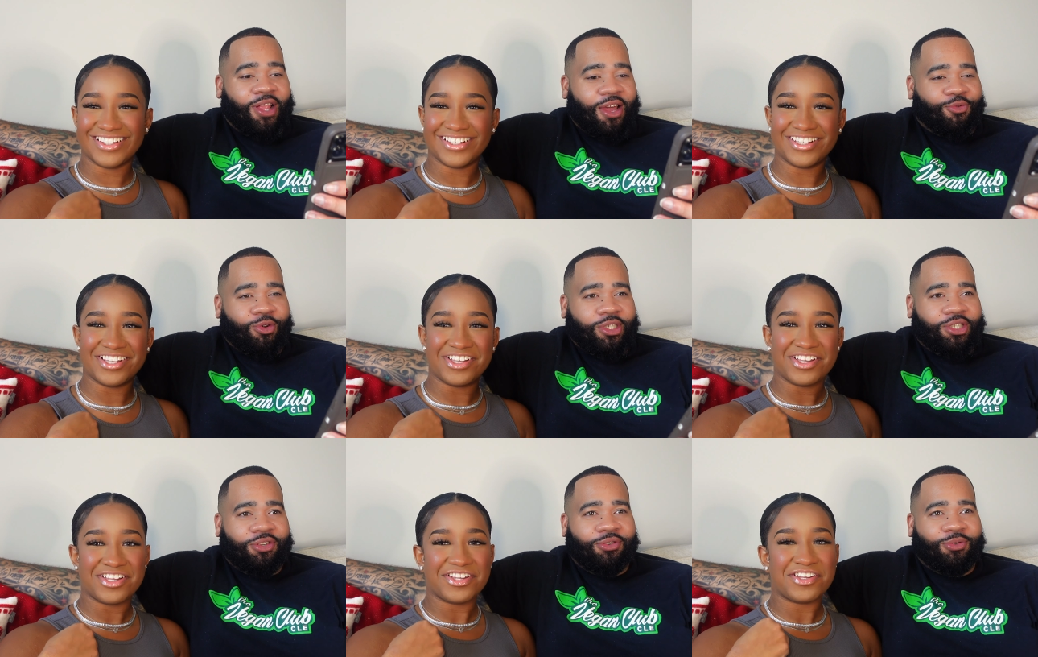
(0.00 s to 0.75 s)
Speaker 1: like
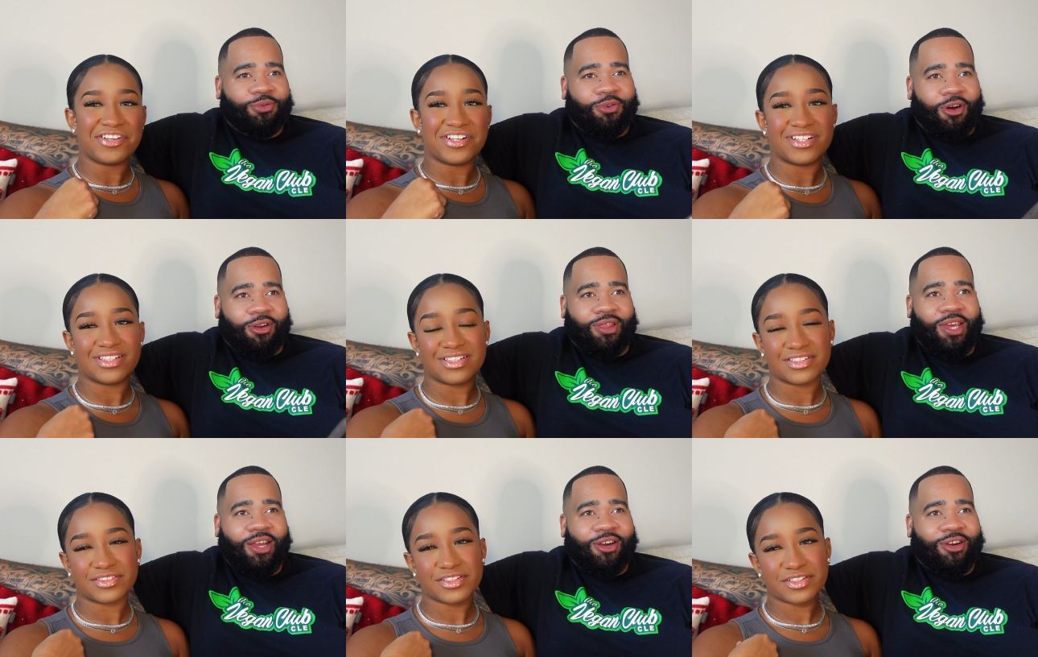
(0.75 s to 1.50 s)
once you are
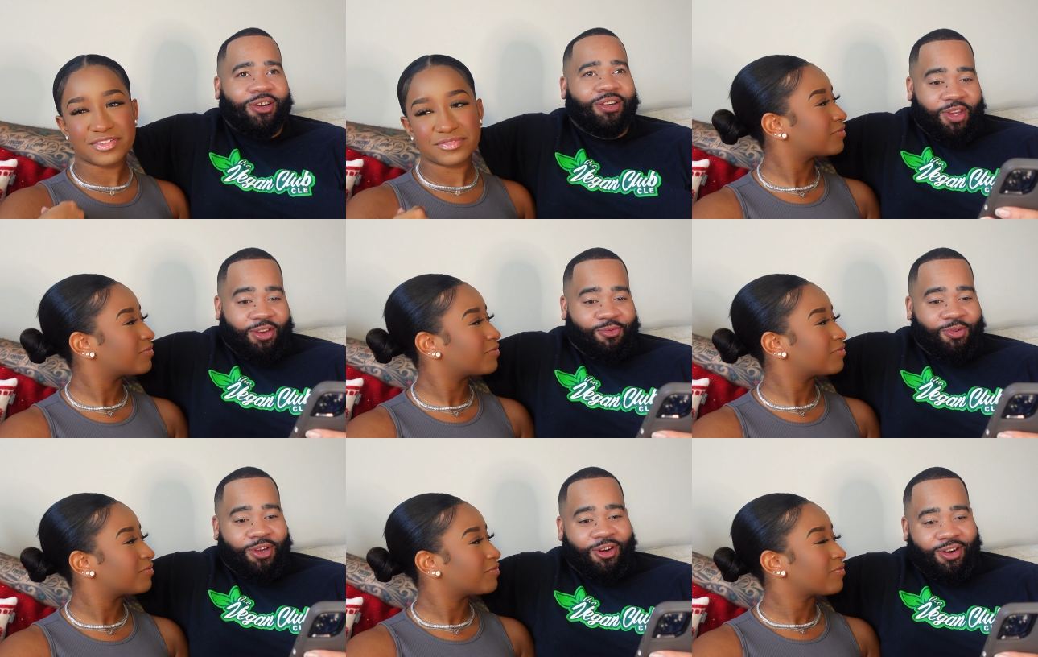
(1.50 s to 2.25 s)
there, I
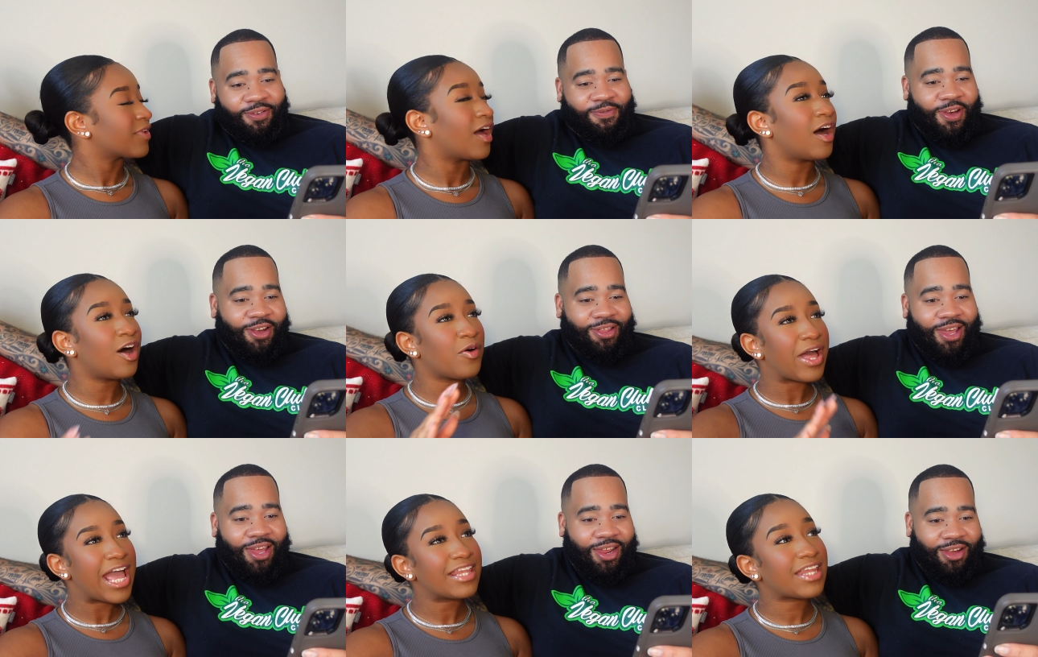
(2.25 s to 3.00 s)
mean, we already
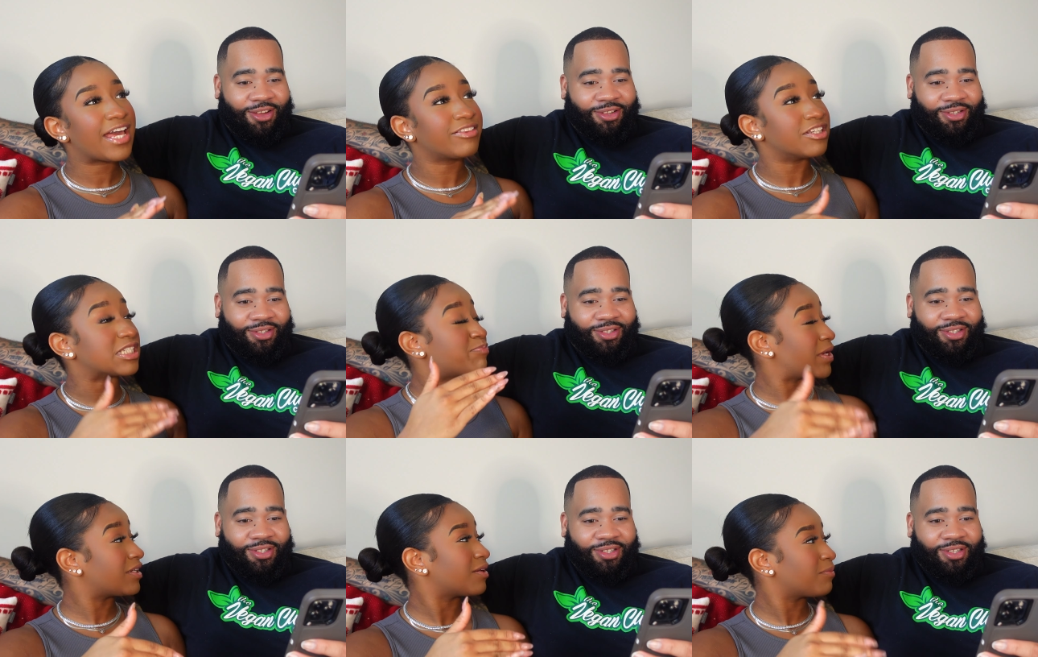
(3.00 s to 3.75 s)
found. Oh, and out.
Speaker 2: like the
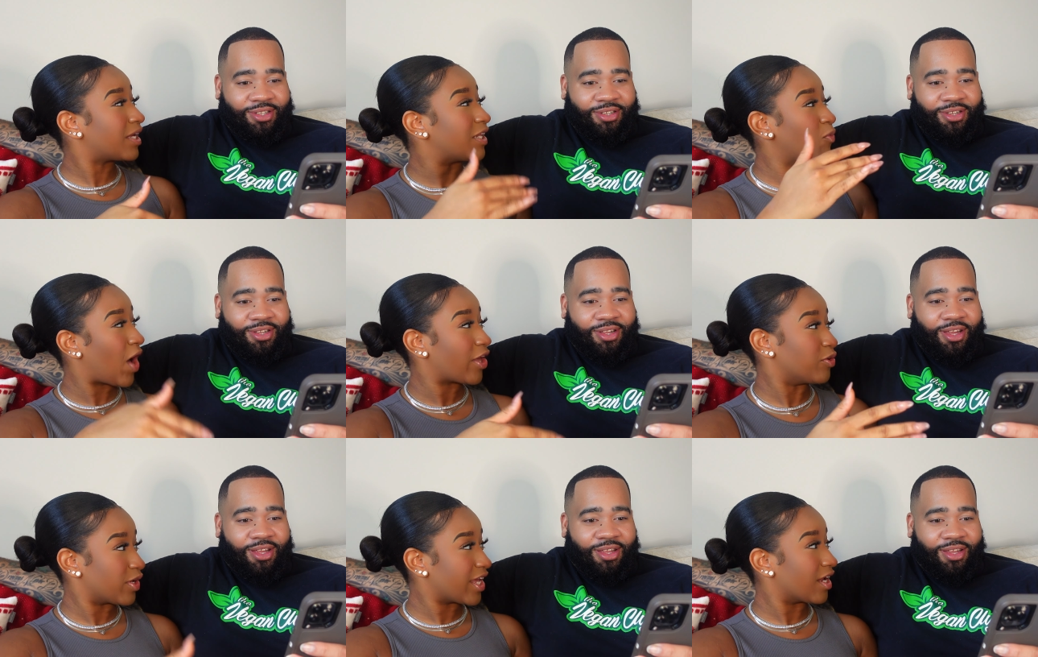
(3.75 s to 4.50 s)
spending money
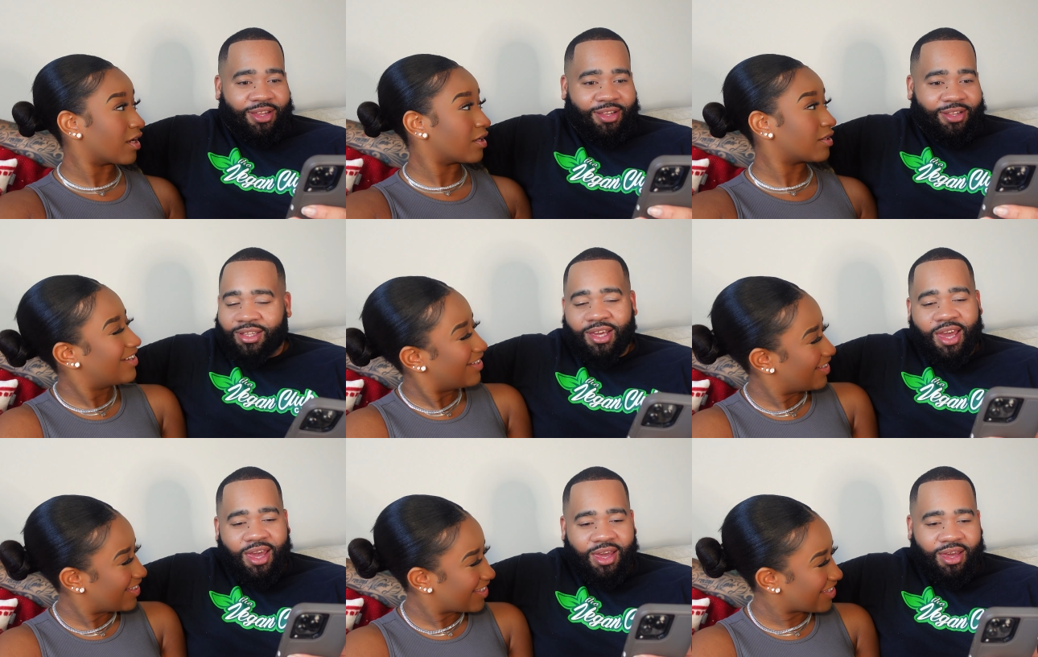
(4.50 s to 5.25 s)
while you're there.
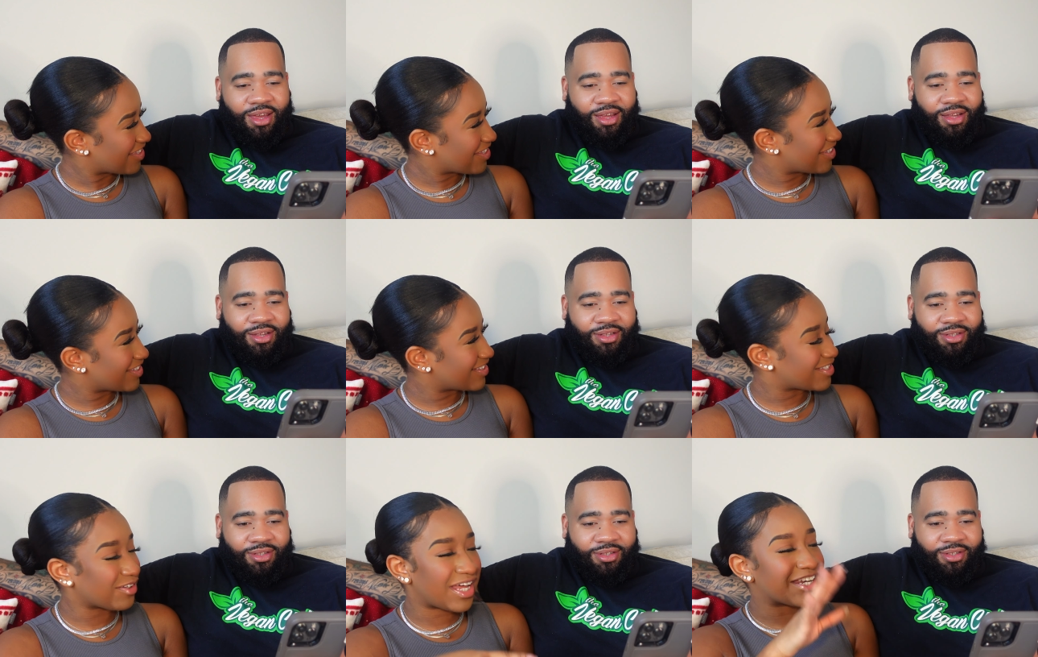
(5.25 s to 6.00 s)
Yeah.
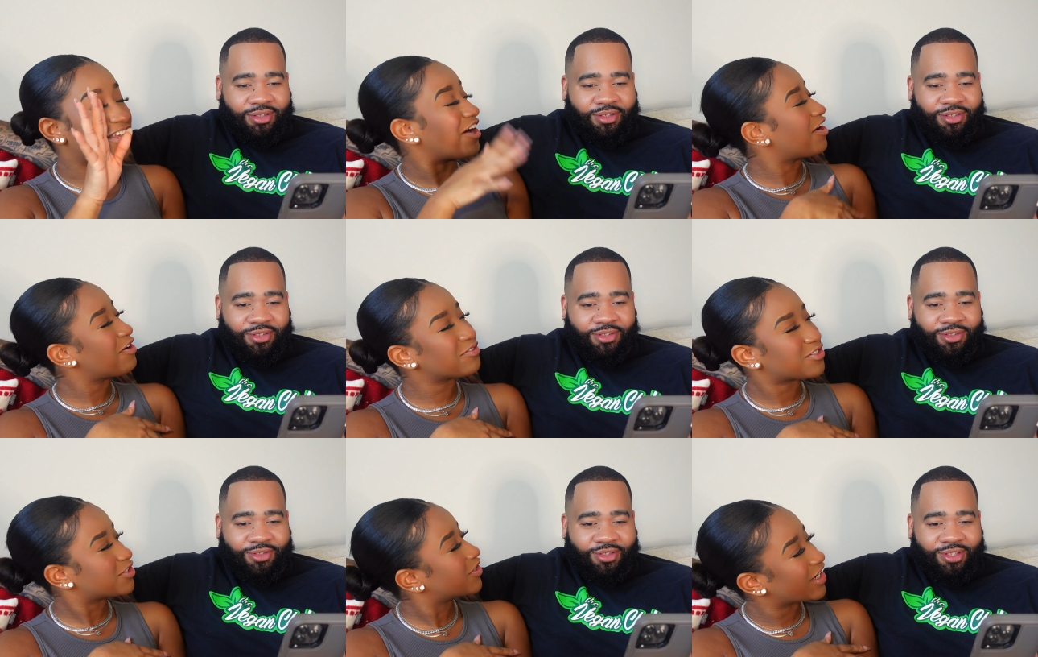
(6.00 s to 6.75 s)
So like the
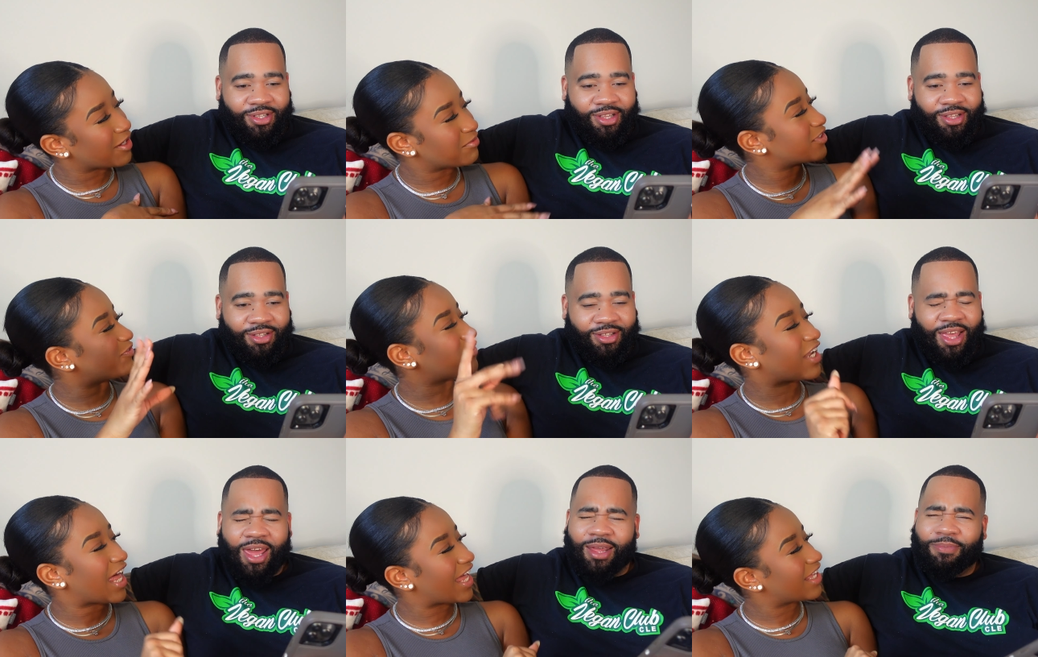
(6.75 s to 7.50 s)
whole trip, the
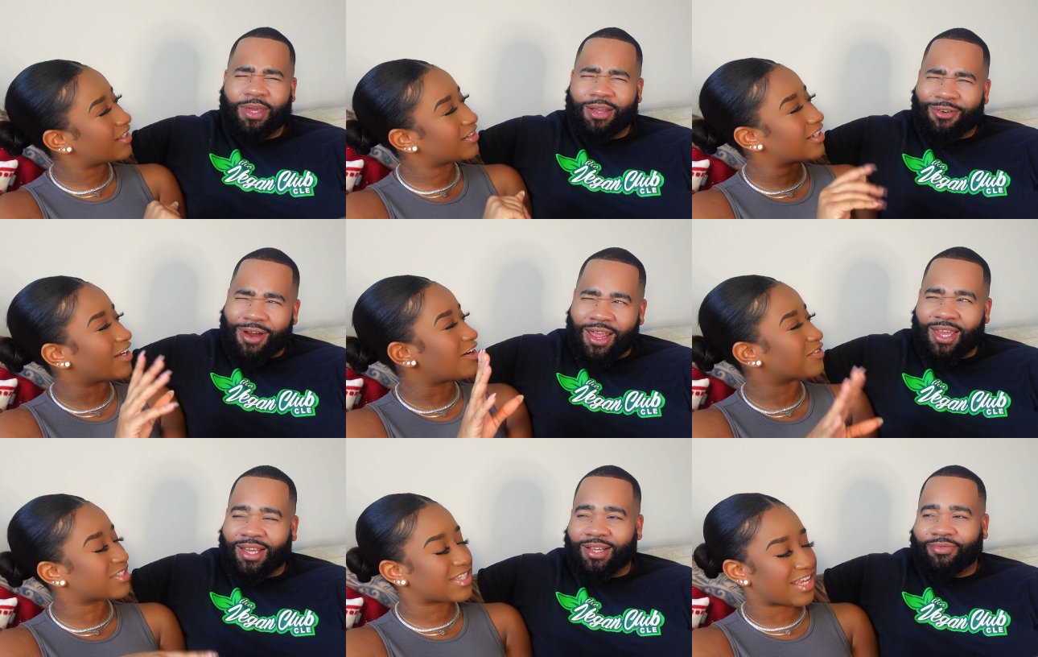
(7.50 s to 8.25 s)
flight, the
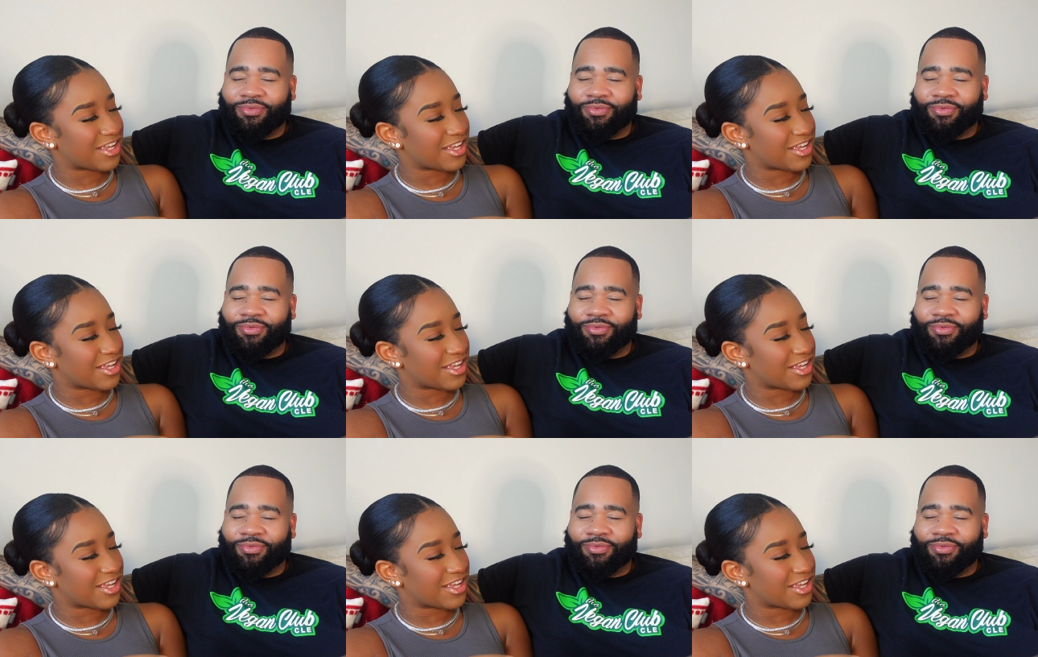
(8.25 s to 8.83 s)
hotel, and